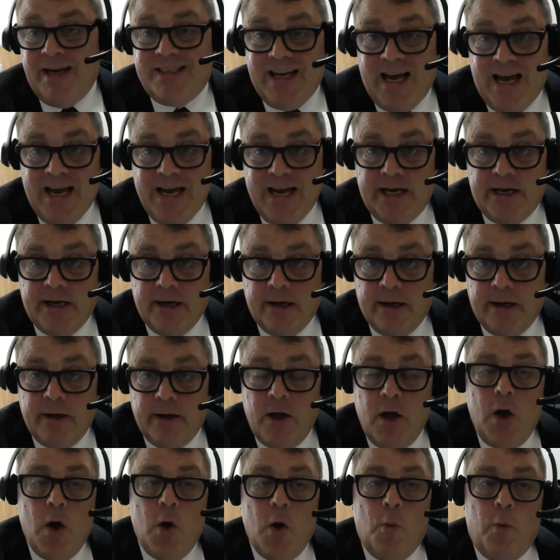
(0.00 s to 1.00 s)
taken,
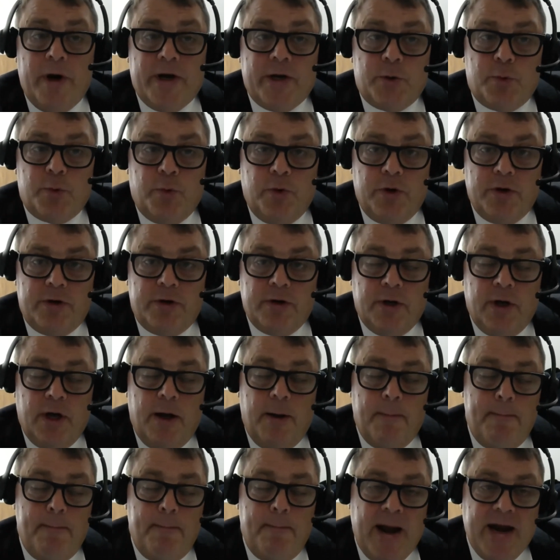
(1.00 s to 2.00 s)
which would
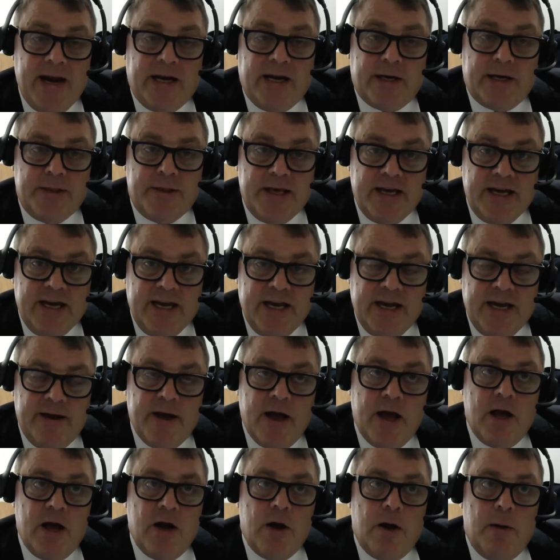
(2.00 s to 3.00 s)
make the
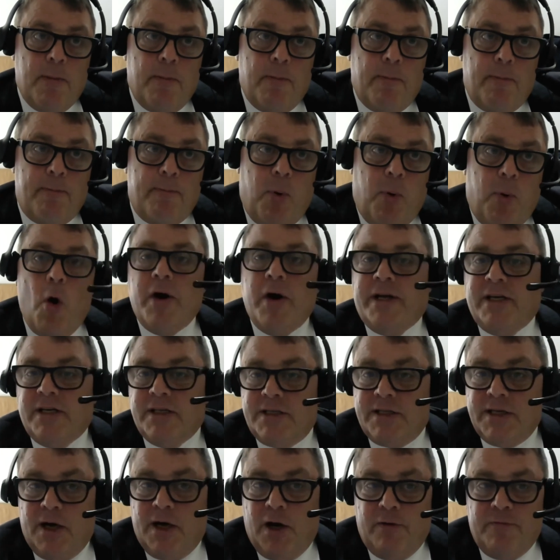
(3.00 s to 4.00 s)
point
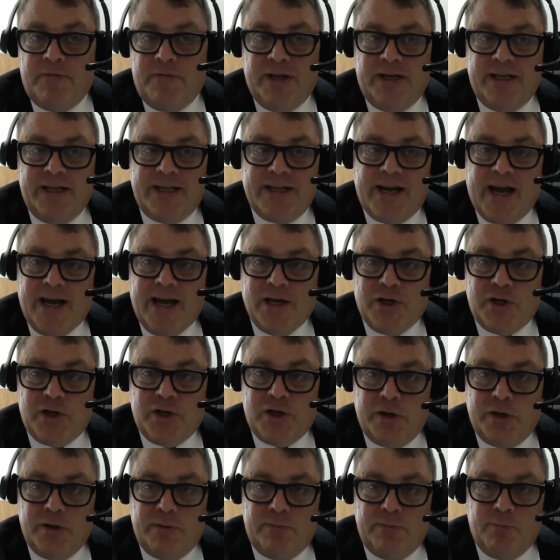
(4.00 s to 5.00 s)
of the
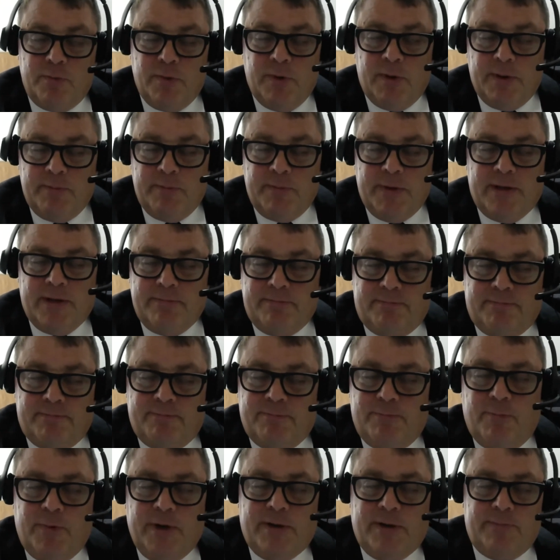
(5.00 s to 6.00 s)
litigation,
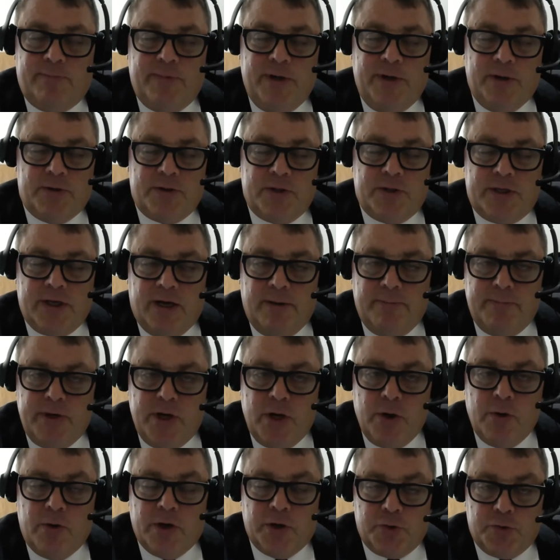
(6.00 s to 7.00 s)
we use the term
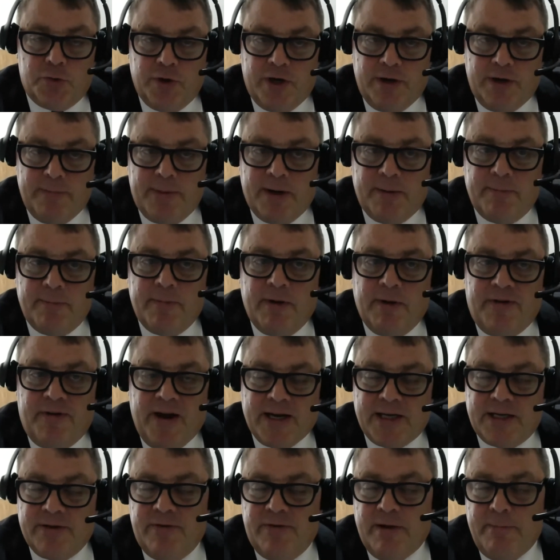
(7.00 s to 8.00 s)
nugatory, but
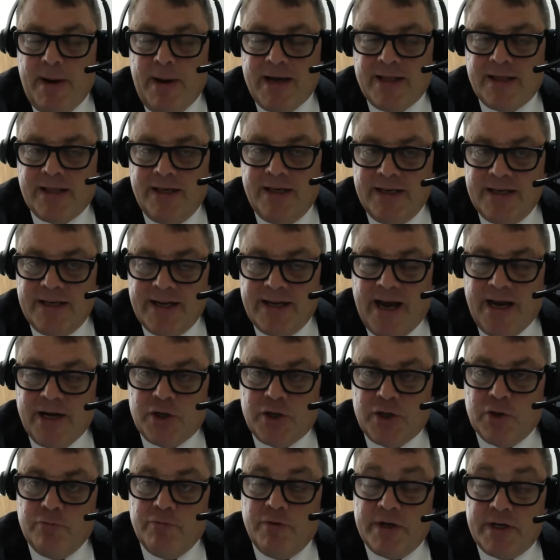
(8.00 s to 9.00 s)
effectively make the
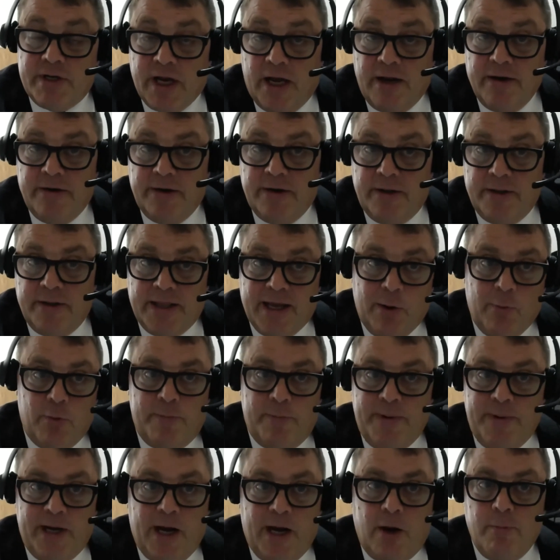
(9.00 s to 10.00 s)
litigation redundant. There would
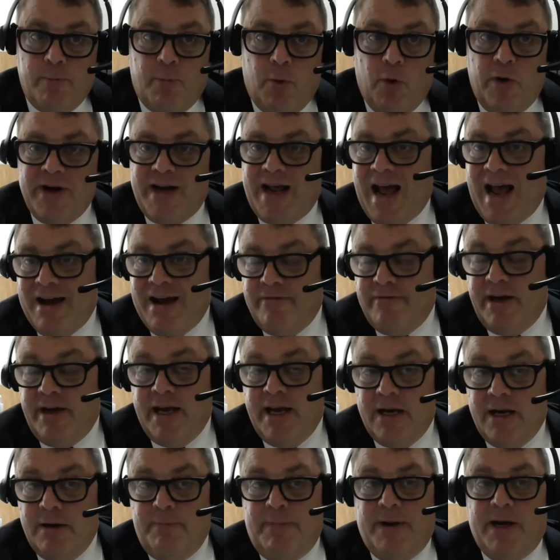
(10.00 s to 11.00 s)
be no point having
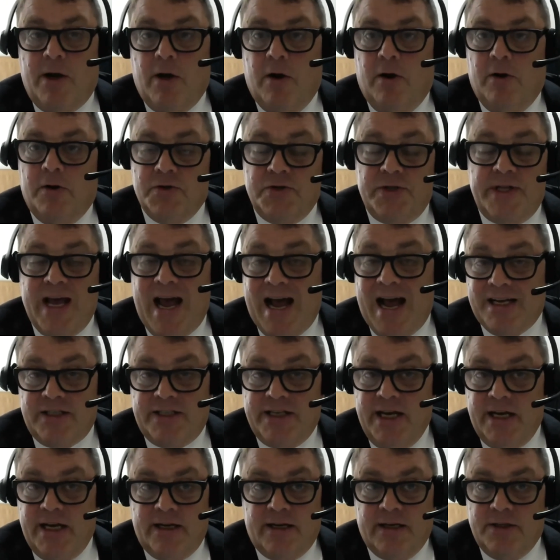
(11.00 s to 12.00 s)
it because the
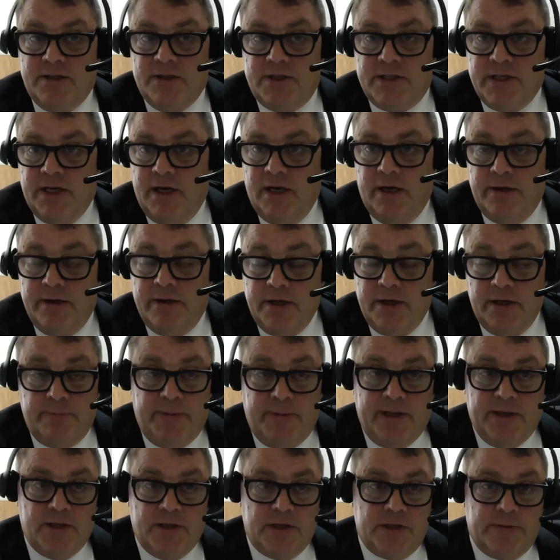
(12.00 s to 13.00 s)
asset concerned had
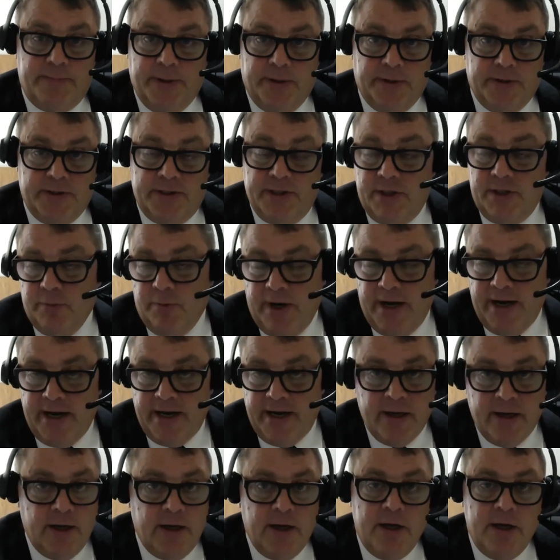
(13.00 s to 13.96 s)
been spirited away